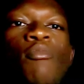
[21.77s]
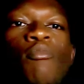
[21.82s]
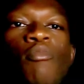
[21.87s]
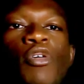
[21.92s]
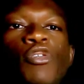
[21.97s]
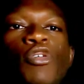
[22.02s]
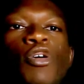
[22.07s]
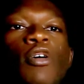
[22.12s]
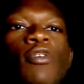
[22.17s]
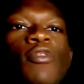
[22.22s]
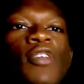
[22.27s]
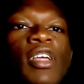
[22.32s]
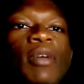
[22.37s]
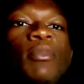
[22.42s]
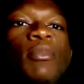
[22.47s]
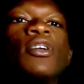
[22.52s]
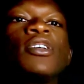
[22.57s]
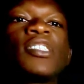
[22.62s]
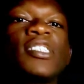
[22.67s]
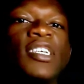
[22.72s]
Bureau of
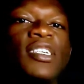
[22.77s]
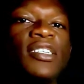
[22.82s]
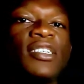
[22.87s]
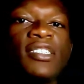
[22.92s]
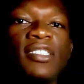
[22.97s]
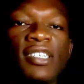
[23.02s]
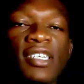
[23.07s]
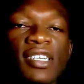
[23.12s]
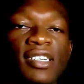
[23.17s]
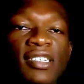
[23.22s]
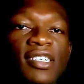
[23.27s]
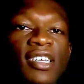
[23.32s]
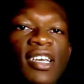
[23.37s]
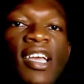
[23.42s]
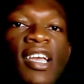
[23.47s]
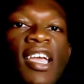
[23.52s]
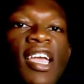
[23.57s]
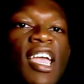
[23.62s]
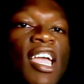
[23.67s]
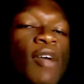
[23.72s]
Labor Statistics,
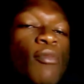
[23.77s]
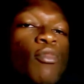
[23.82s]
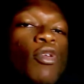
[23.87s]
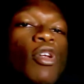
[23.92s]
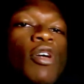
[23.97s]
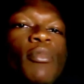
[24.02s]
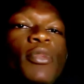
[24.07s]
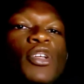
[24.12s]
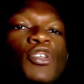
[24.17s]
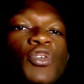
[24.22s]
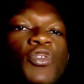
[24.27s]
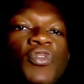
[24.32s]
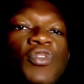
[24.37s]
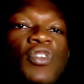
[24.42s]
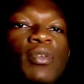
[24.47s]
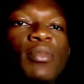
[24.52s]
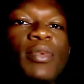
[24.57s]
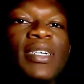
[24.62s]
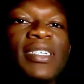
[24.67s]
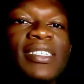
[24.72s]
employment of
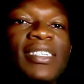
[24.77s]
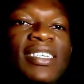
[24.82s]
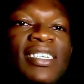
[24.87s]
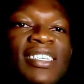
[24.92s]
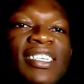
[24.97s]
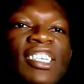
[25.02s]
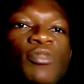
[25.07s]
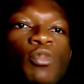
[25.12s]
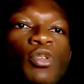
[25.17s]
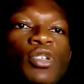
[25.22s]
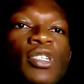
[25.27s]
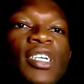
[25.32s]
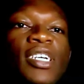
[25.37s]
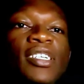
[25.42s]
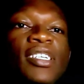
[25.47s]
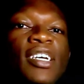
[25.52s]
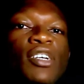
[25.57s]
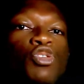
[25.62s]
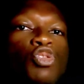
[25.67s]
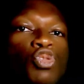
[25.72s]
pharmacists is
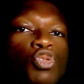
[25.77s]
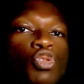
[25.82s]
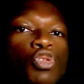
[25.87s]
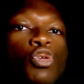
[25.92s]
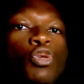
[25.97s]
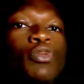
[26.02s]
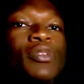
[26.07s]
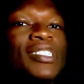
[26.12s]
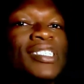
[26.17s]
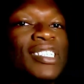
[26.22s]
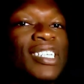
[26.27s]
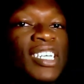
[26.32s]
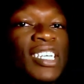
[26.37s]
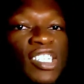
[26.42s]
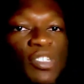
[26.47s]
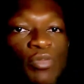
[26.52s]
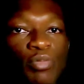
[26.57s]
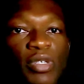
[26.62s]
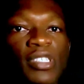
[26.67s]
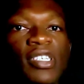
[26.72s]
projected to grow
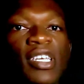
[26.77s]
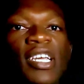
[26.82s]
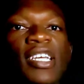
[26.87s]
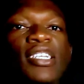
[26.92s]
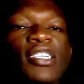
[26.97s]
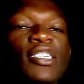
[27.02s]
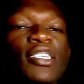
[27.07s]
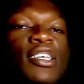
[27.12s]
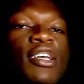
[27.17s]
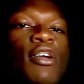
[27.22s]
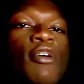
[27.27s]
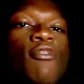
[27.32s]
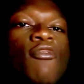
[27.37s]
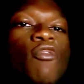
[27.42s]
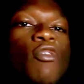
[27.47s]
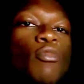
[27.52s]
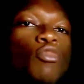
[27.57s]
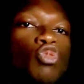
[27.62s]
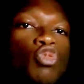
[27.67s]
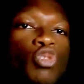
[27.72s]
6%
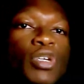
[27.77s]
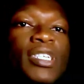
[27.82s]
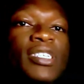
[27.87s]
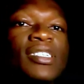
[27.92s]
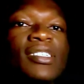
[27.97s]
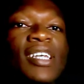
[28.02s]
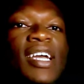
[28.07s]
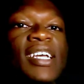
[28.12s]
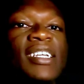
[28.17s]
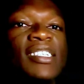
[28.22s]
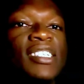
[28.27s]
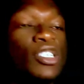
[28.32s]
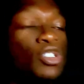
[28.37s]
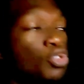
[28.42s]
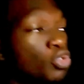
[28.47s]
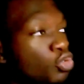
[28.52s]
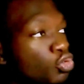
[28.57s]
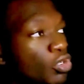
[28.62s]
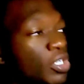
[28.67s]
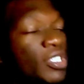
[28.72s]
from 2019
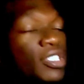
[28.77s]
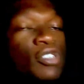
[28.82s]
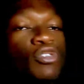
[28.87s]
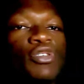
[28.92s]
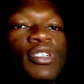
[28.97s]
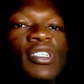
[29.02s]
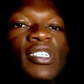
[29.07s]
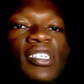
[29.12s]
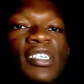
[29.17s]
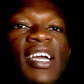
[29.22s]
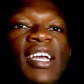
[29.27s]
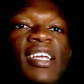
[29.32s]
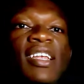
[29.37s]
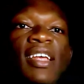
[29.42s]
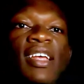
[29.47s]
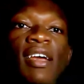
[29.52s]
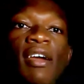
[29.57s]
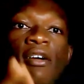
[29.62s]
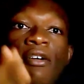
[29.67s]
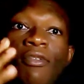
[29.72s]
to 2029.
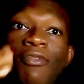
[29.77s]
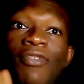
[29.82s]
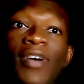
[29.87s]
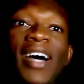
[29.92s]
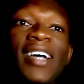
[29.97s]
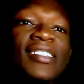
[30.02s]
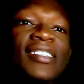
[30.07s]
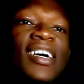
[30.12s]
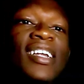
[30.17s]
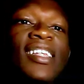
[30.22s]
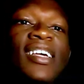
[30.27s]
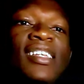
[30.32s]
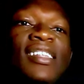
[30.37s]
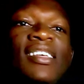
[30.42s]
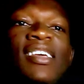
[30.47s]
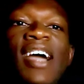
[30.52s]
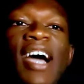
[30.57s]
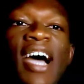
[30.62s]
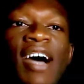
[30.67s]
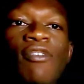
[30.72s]
Faster than
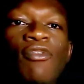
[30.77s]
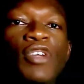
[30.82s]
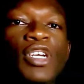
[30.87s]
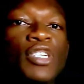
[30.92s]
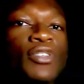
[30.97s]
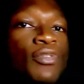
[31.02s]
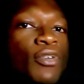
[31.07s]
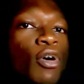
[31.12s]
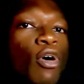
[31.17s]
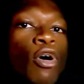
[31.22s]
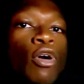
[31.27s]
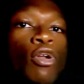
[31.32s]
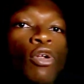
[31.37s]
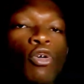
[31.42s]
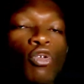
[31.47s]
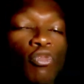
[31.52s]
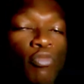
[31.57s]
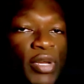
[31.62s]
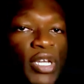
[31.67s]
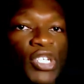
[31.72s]
the average for all
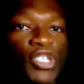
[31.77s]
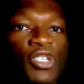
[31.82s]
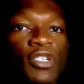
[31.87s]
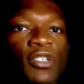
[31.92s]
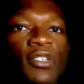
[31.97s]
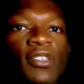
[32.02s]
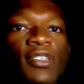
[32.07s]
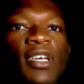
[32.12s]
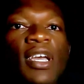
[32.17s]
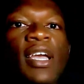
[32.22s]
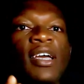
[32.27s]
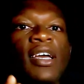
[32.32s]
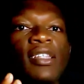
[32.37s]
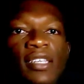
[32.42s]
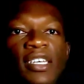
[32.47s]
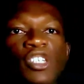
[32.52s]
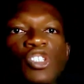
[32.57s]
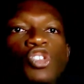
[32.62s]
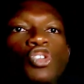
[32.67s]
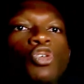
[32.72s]
occupations.
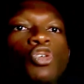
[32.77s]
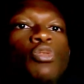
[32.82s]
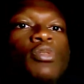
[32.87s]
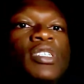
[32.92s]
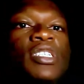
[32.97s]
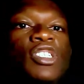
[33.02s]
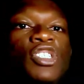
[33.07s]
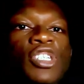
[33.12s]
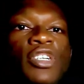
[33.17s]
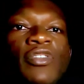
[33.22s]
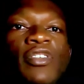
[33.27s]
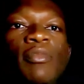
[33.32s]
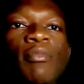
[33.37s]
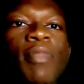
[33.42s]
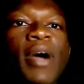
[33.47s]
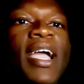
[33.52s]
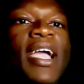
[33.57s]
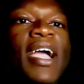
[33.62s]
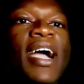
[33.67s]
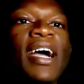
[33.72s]
This growth is driven
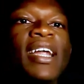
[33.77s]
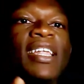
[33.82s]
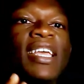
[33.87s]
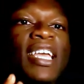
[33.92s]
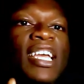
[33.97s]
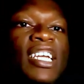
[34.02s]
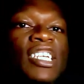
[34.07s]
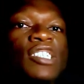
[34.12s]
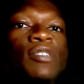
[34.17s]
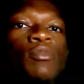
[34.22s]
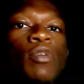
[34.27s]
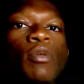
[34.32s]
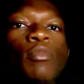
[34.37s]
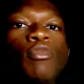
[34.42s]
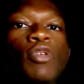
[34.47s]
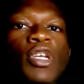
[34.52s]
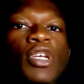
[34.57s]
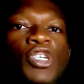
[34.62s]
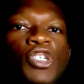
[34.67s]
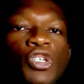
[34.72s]
by an aging
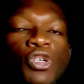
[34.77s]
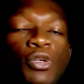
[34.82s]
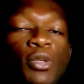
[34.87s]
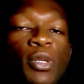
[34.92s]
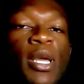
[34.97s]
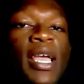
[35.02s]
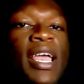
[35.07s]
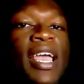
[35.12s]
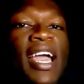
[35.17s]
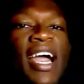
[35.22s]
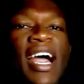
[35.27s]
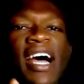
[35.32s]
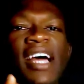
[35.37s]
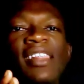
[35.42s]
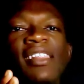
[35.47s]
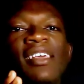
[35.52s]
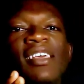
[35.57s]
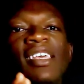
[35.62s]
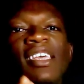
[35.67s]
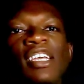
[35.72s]
population
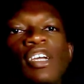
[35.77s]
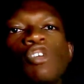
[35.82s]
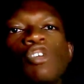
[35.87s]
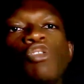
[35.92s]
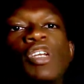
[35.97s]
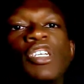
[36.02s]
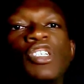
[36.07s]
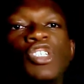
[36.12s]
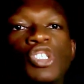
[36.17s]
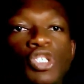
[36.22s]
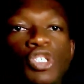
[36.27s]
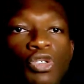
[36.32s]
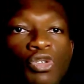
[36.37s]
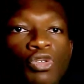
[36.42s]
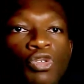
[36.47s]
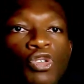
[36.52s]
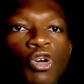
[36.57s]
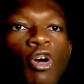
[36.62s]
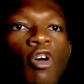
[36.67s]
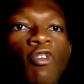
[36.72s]
and the increased
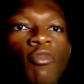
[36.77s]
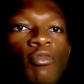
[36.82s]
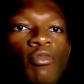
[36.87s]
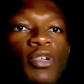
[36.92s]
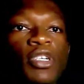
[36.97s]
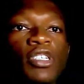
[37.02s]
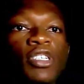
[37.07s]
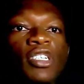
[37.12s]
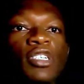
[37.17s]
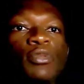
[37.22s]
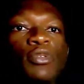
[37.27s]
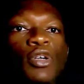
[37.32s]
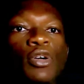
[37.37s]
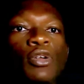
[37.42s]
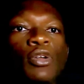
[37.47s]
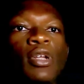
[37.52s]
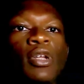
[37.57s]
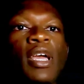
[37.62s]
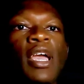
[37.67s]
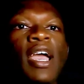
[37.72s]
use of
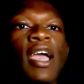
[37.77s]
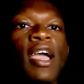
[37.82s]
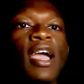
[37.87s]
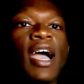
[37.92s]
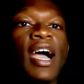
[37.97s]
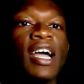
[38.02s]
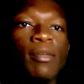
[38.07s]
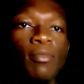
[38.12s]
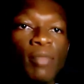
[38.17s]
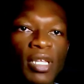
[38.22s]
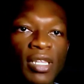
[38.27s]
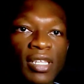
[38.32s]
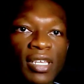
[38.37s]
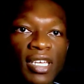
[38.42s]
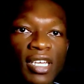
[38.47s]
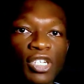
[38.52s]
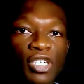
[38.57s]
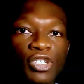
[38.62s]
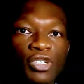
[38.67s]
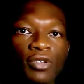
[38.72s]
prescription and
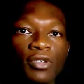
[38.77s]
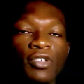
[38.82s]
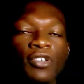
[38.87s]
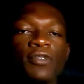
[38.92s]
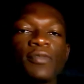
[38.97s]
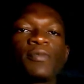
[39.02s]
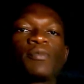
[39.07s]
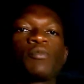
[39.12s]
medications.